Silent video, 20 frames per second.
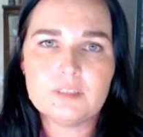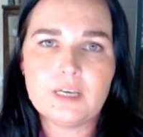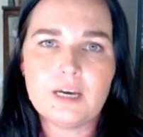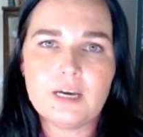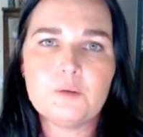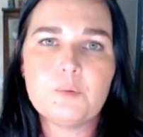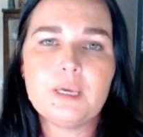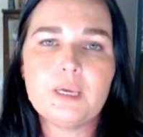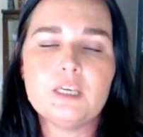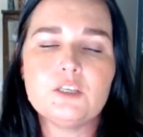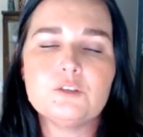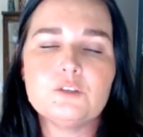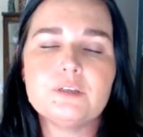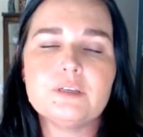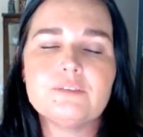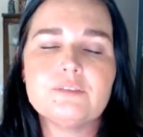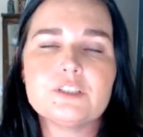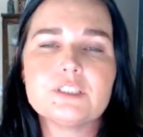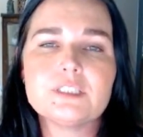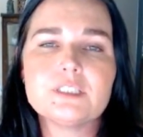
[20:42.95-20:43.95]
That way, you
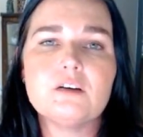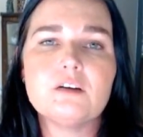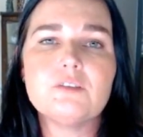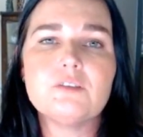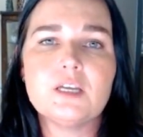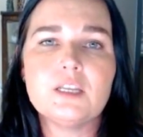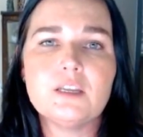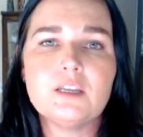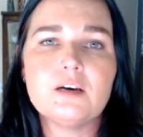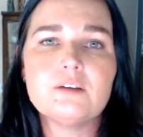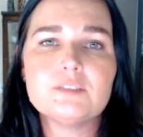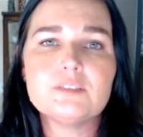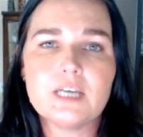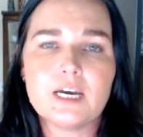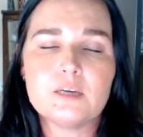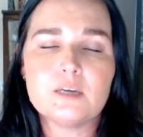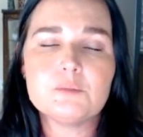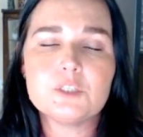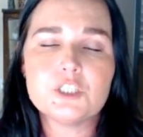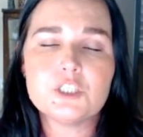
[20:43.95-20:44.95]
give yourself enough
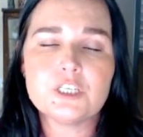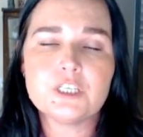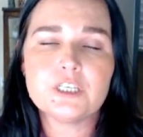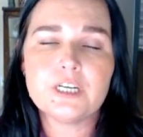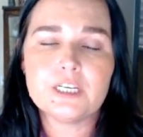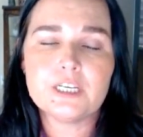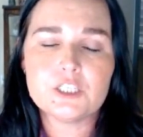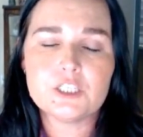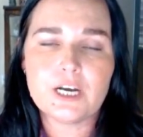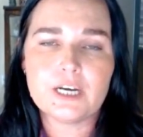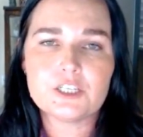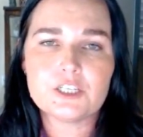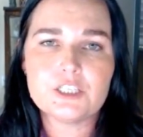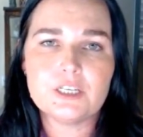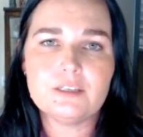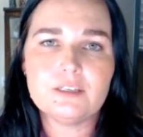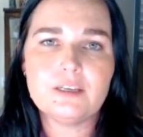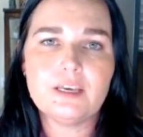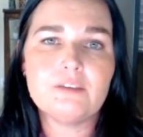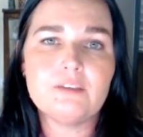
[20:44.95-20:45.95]
time to generate traction.